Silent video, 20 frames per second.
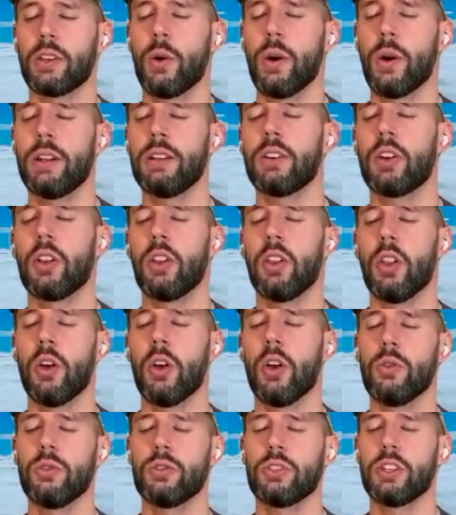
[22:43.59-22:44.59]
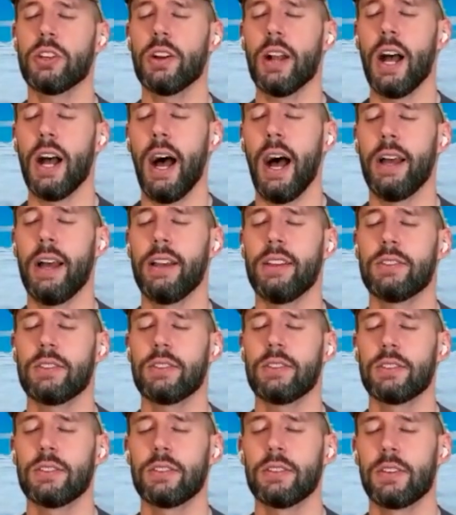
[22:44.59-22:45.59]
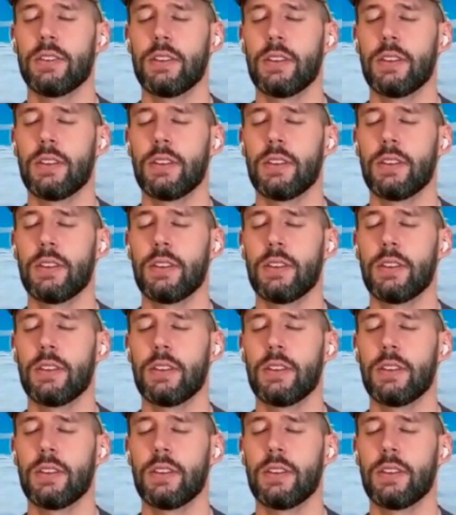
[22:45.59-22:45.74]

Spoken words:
go ahead and close your eyes.